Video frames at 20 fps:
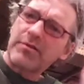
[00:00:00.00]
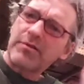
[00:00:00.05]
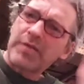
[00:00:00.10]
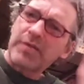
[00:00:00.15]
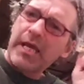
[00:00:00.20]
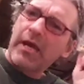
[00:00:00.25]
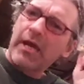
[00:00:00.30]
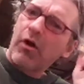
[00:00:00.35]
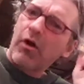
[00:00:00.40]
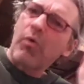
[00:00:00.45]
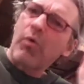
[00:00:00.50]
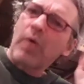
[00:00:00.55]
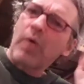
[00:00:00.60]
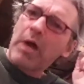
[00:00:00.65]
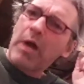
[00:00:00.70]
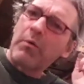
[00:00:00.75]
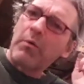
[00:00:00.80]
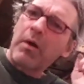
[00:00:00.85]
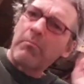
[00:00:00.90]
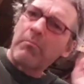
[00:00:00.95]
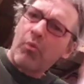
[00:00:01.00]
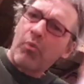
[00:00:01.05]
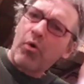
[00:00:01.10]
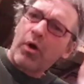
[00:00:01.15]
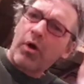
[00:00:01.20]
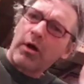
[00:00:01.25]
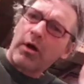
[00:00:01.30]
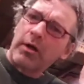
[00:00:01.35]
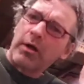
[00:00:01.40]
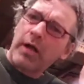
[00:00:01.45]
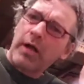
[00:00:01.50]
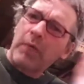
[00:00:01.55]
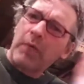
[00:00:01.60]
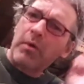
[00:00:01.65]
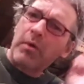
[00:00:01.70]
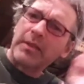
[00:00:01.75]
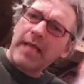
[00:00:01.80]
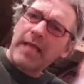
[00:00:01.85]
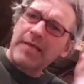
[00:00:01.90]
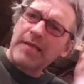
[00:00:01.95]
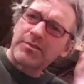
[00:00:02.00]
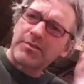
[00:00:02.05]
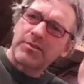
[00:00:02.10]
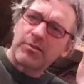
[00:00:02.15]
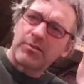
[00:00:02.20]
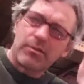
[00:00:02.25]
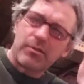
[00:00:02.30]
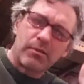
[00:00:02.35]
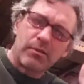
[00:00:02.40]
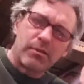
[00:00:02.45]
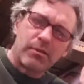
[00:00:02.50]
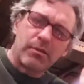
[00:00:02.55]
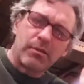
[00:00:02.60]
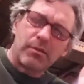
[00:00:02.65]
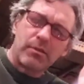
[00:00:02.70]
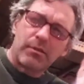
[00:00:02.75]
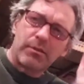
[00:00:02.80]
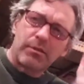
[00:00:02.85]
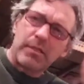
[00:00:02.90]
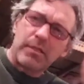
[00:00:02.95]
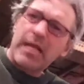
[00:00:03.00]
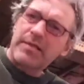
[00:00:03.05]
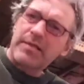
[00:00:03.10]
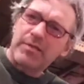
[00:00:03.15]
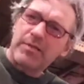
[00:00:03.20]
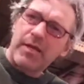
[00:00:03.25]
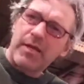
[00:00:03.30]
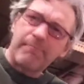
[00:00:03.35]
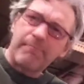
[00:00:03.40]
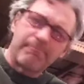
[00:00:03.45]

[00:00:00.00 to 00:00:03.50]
Say, oh, I want more, I want less the next time.